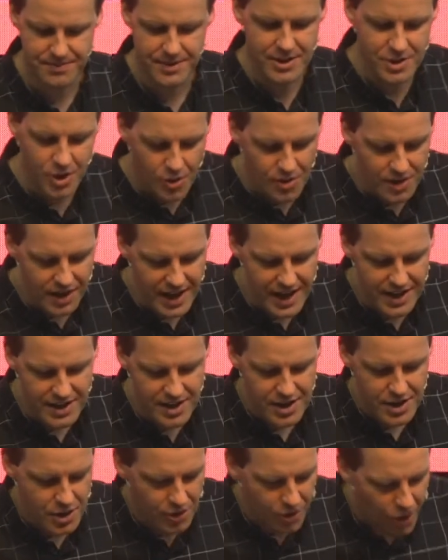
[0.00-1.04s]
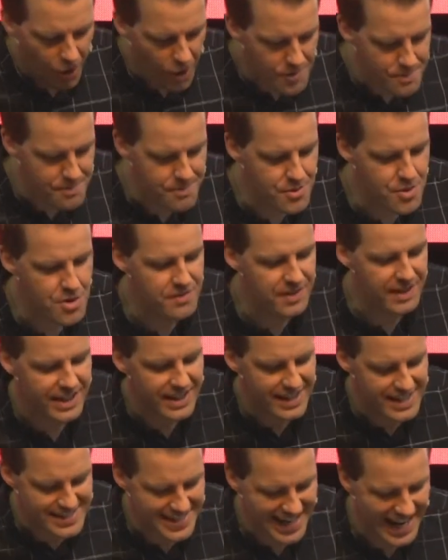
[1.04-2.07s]
Don't let your hope move and
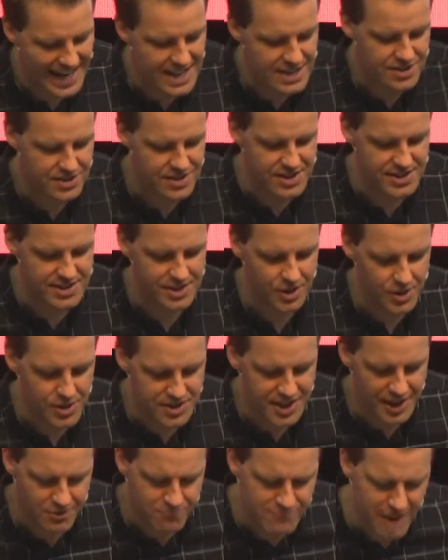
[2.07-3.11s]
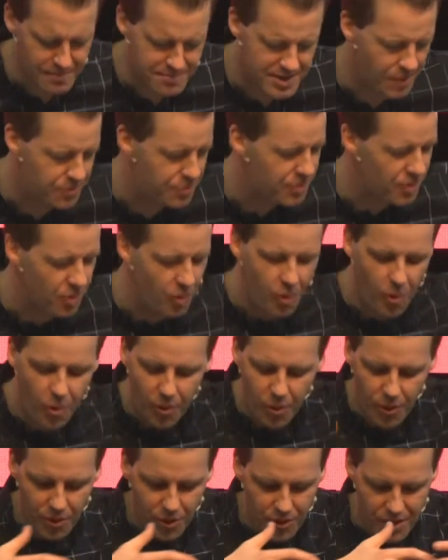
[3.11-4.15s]
get attached and associated, wrapped up with
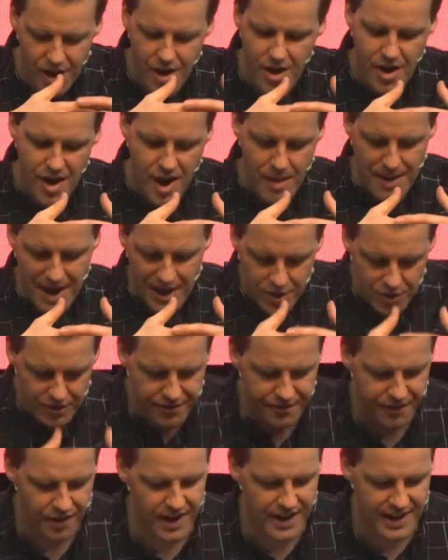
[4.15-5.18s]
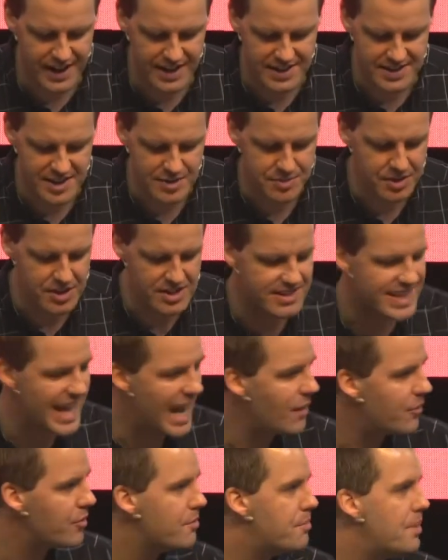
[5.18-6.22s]
all about your finances, because
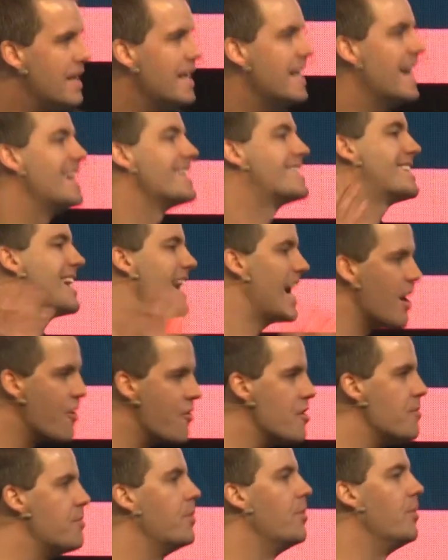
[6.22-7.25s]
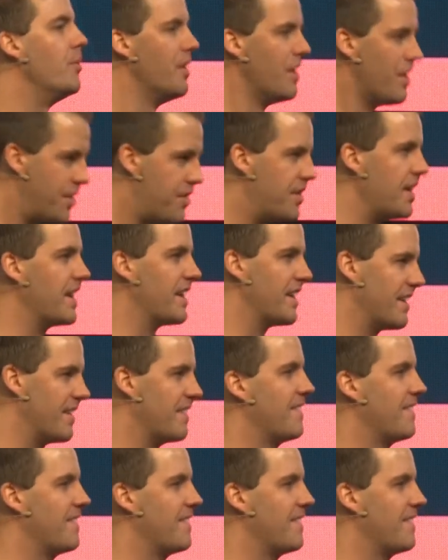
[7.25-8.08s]
that would be a terrible thing.